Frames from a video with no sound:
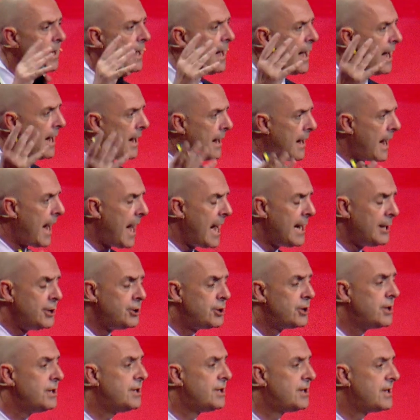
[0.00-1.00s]
uh,
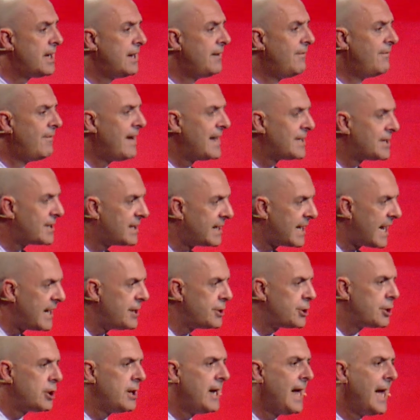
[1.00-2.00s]
engines,
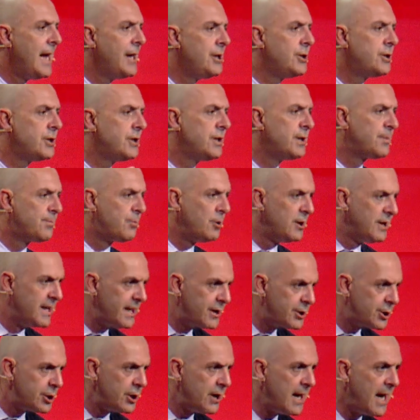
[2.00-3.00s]
investigation engines,
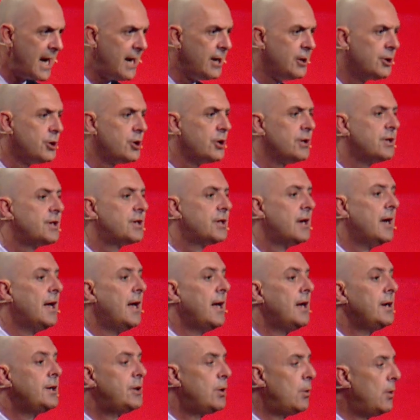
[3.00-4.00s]
prediction engines
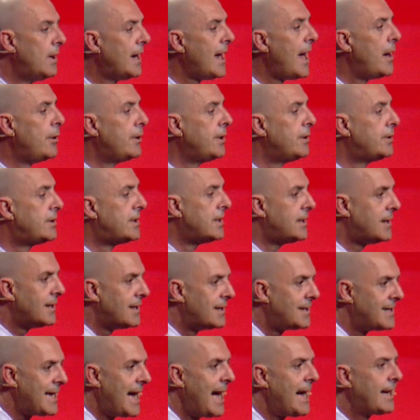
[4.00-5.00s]
to allow you to
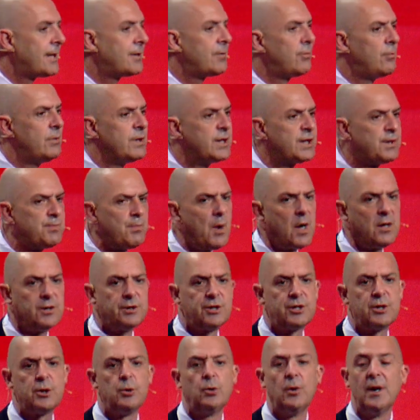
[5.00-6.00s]
detect,
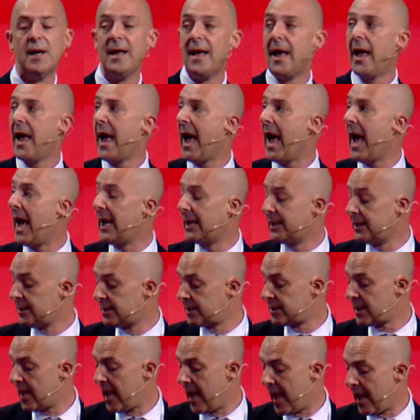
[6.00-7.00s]
respond to,
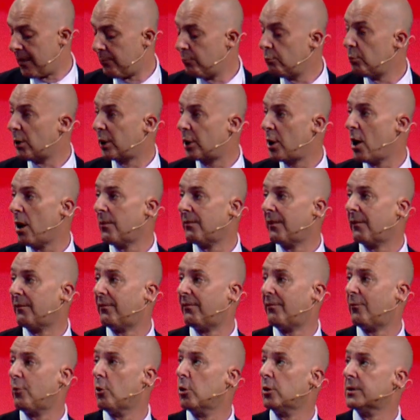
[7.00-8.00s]
and uh, recover
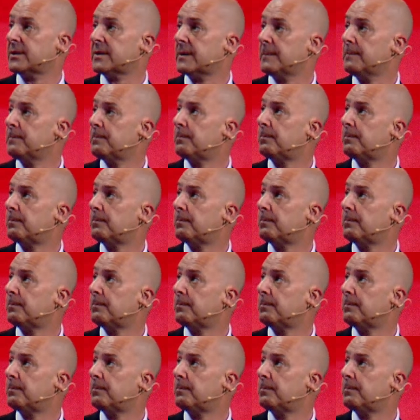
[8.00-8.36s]
fraud.